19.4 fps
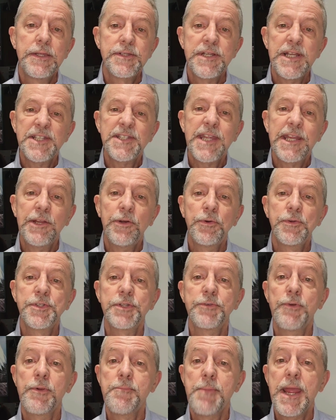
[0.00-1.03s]
So let's get on to
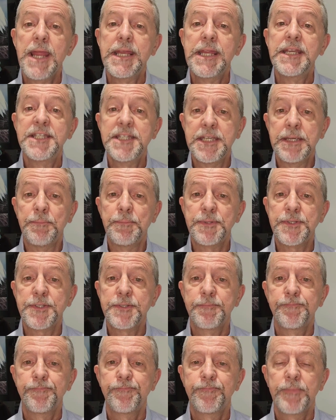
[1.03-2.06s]
the remaining
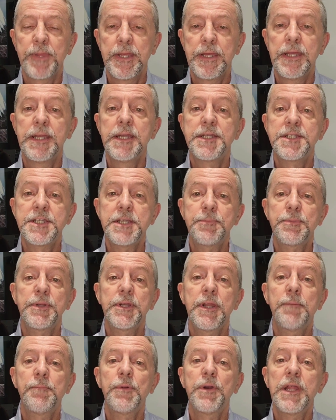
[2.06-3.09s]
tips. Tip
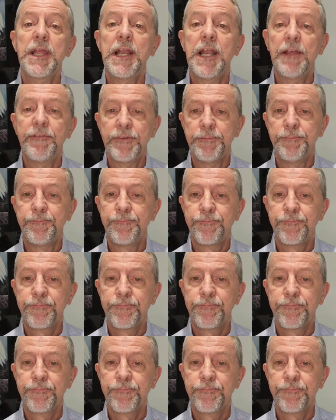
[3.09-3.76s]
number 11.